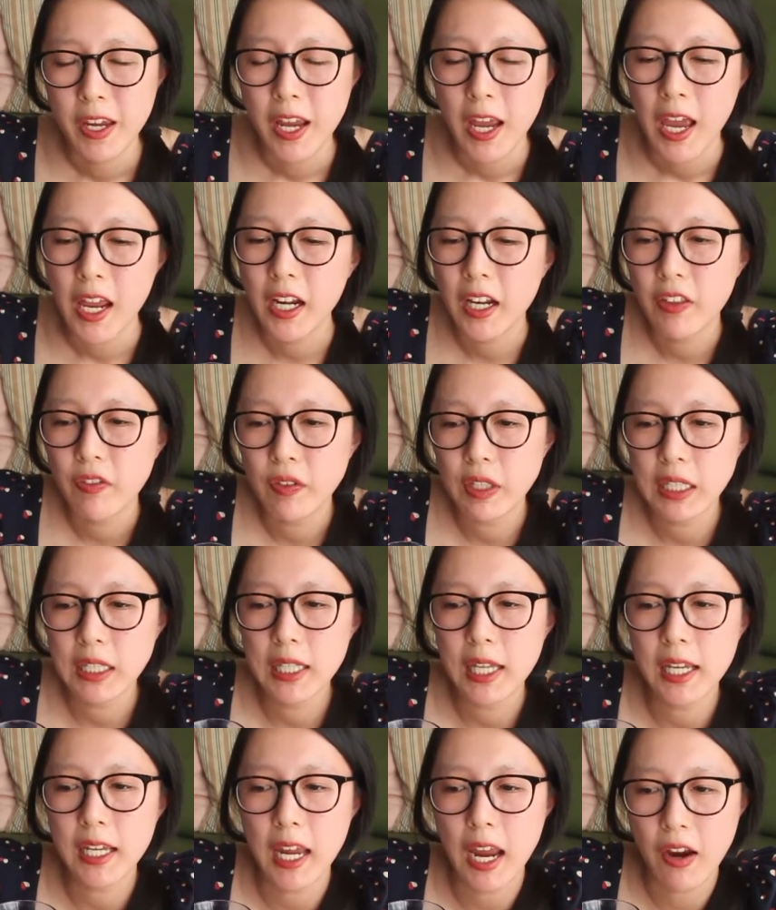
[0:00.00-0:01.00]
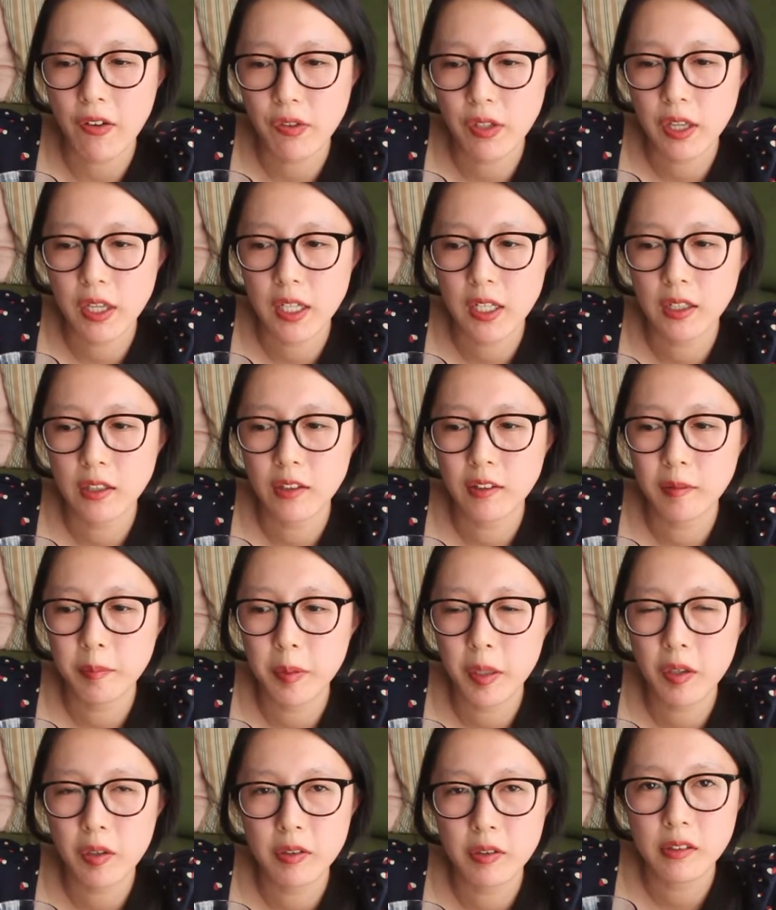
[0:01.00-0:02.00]
And I feel like everything in this
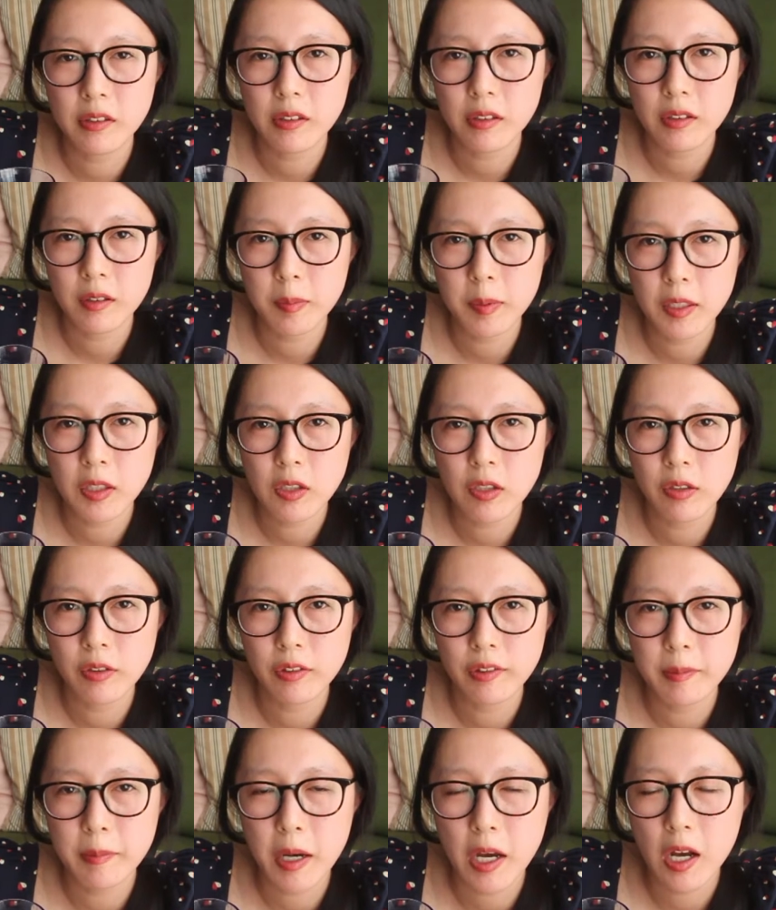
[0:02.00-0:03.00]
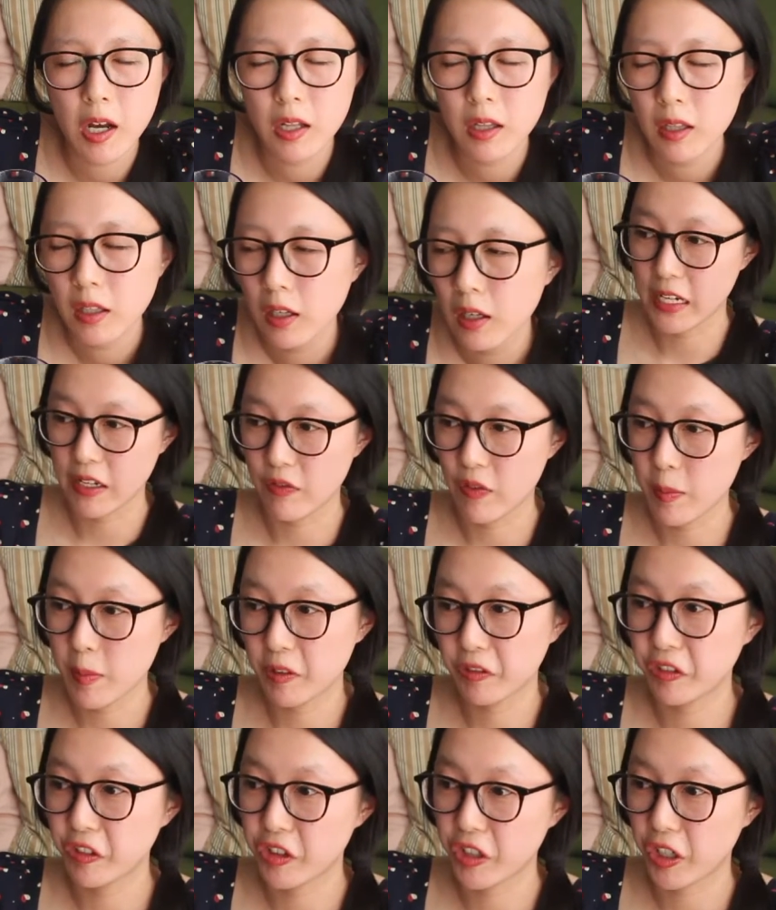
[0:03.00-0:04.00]
book little bit too small. Even
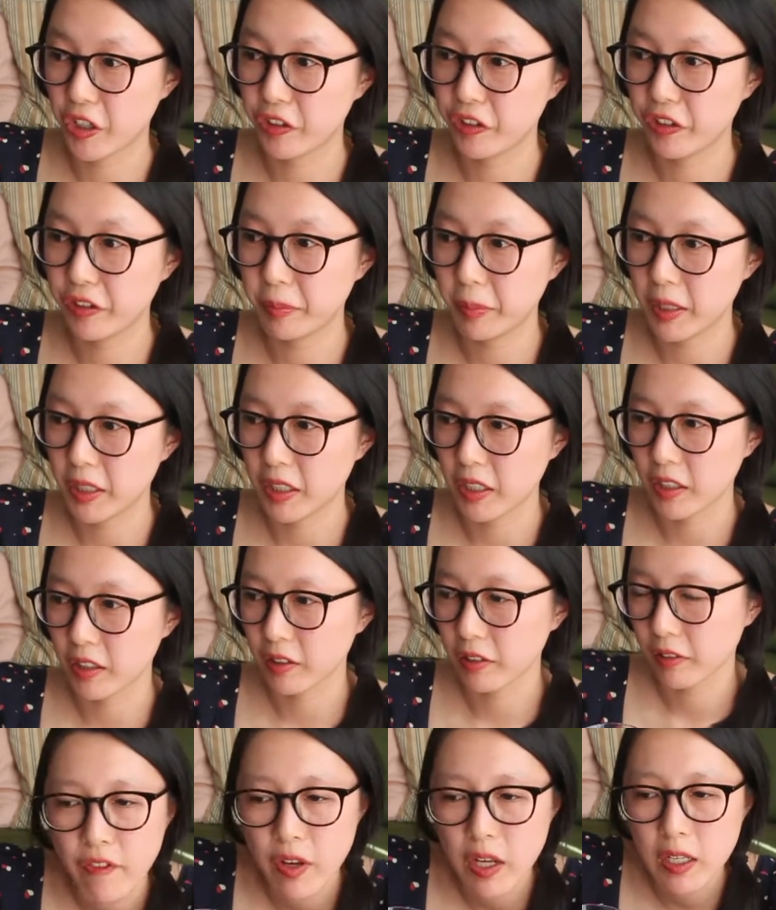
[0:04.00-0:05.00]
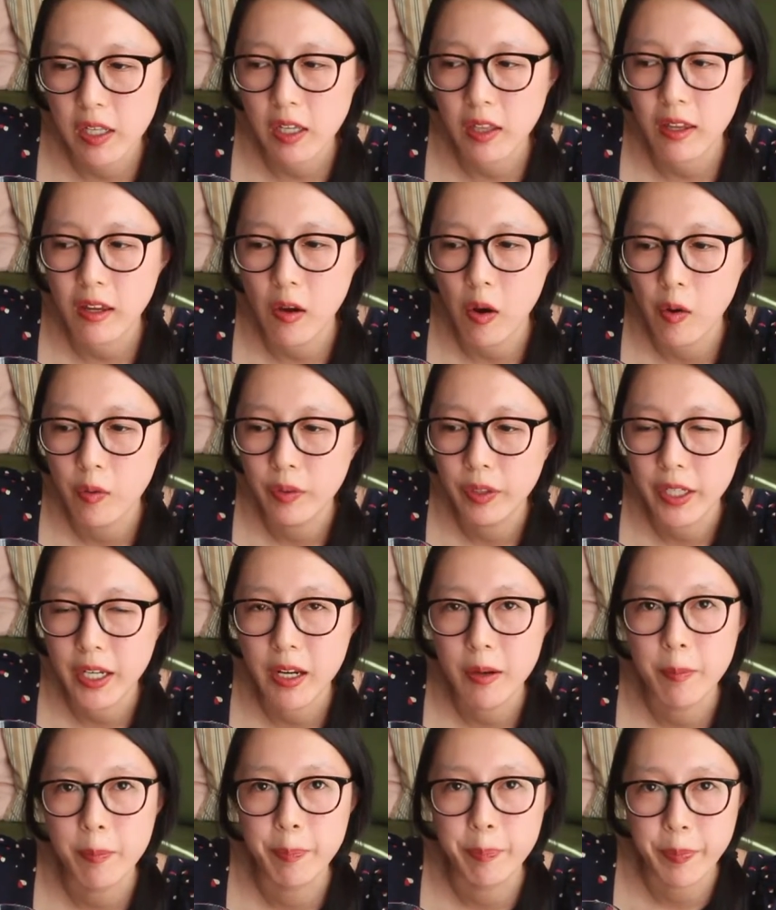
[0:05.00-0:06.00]
Mr. Darcy's penis. I feel like the
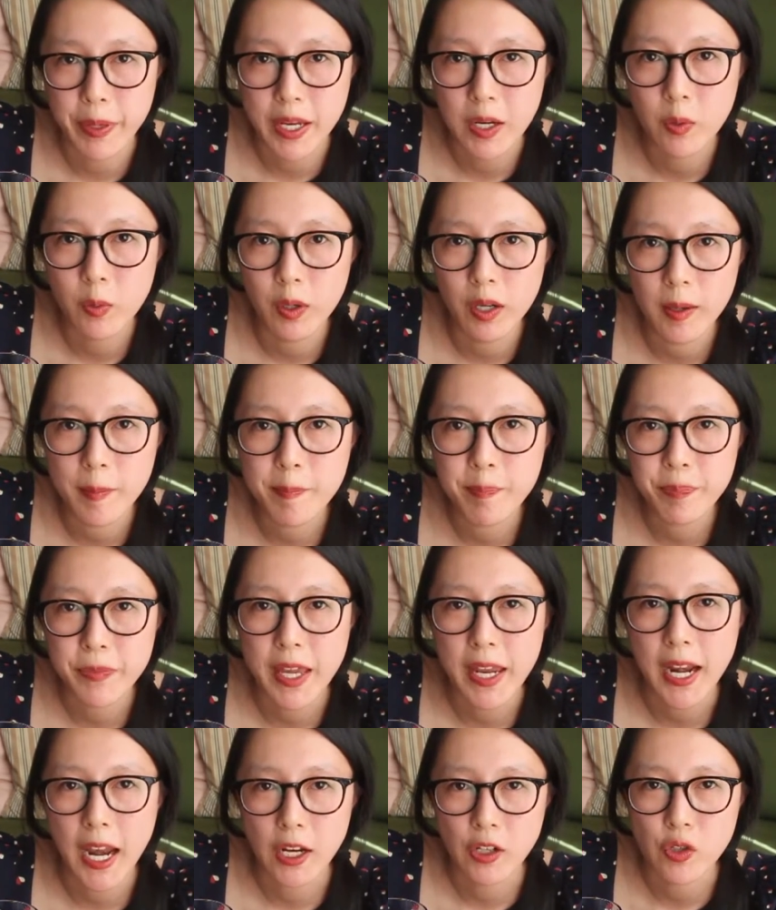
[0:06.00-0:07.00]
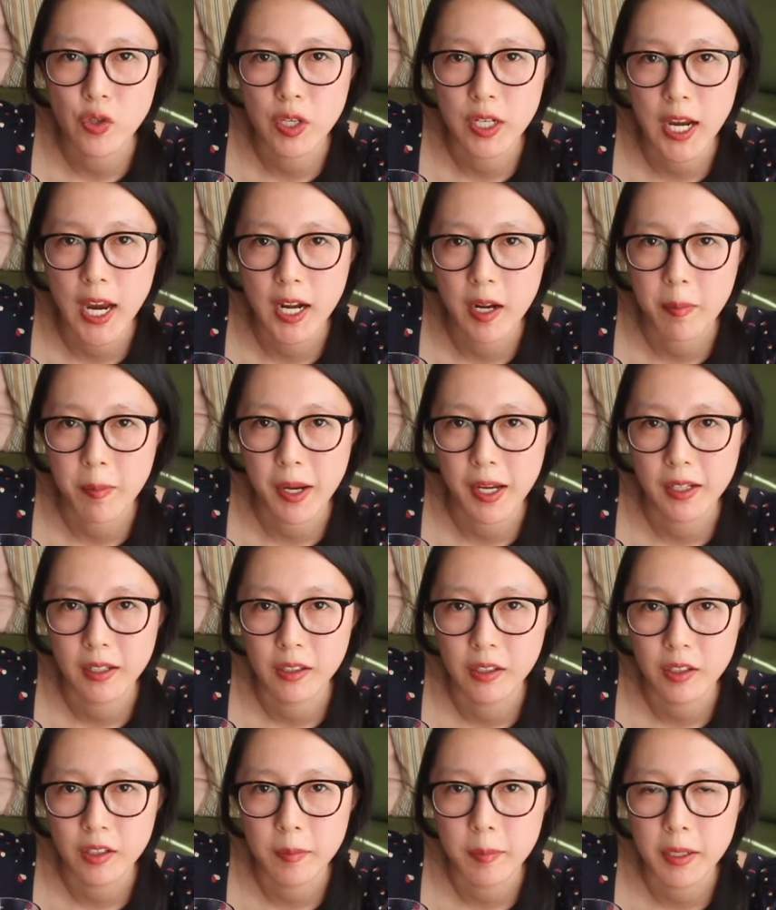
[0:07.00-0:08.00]
only big one that actually kind of made a
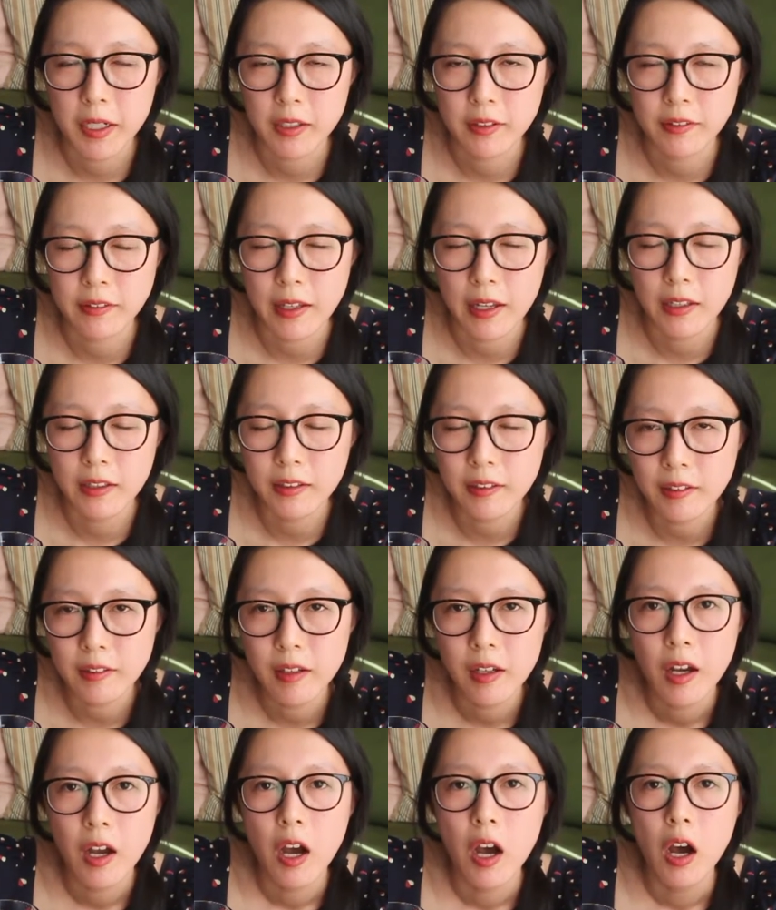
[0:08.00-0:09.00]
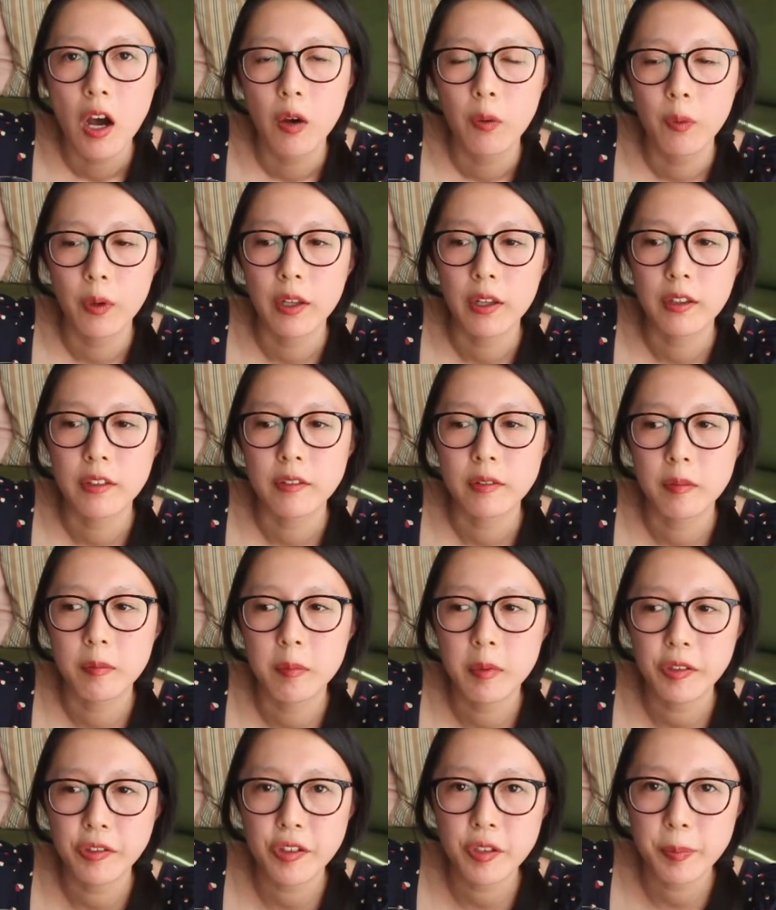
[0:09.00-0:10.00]
little bit of sense was
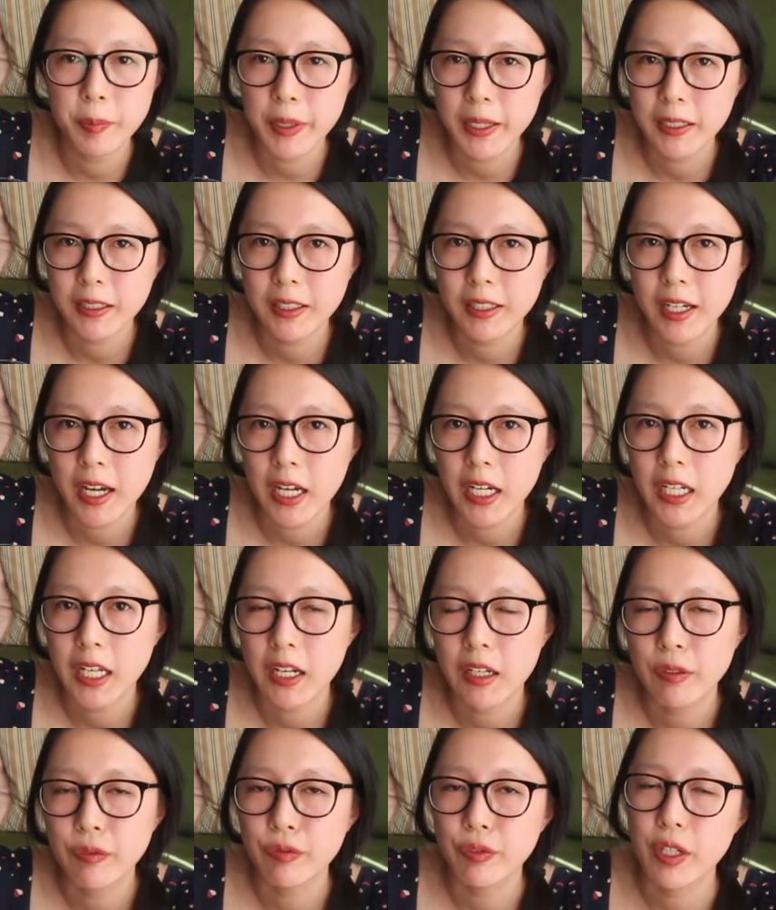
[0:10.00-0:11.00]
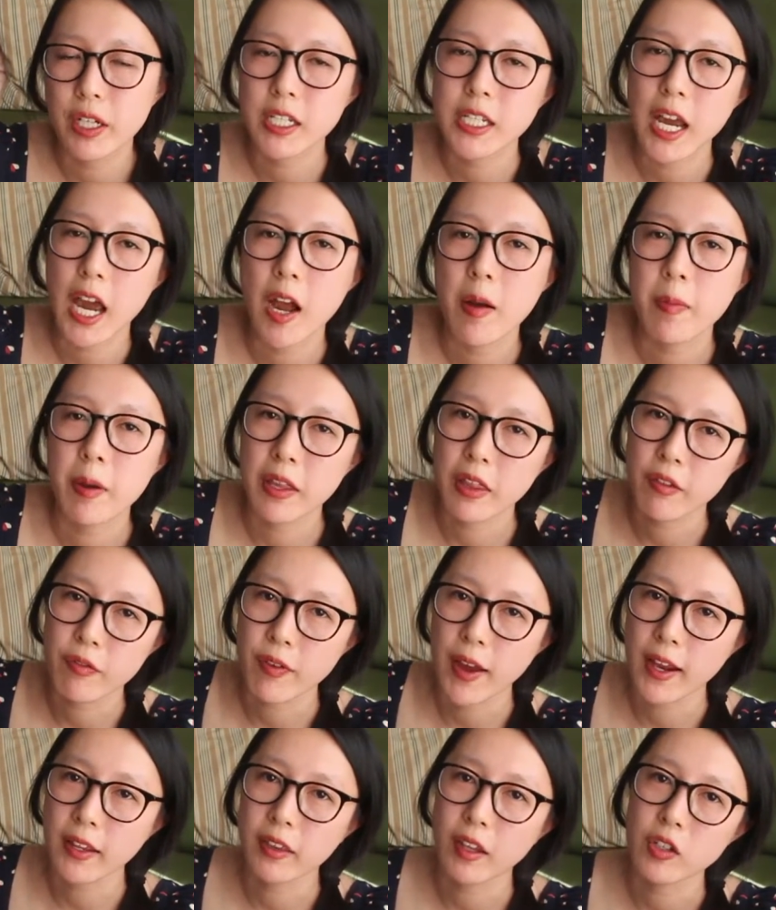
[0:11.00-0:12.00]
Mr. Bingley kind of getting freaked out by the
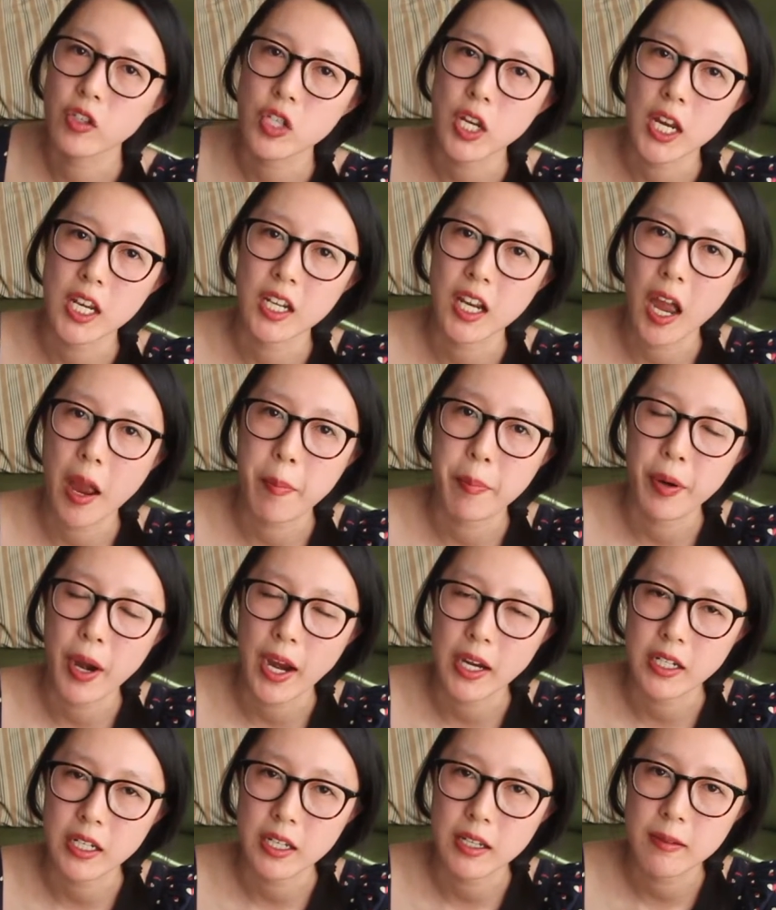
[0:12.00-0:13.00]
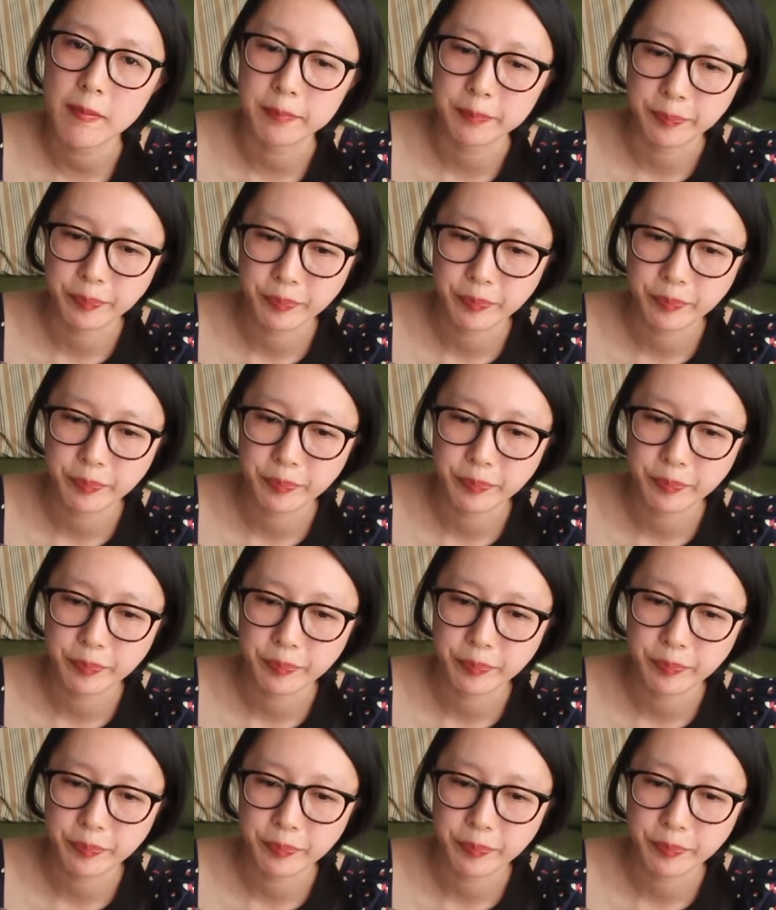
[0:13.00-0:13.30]
fact that Jane got pregnant.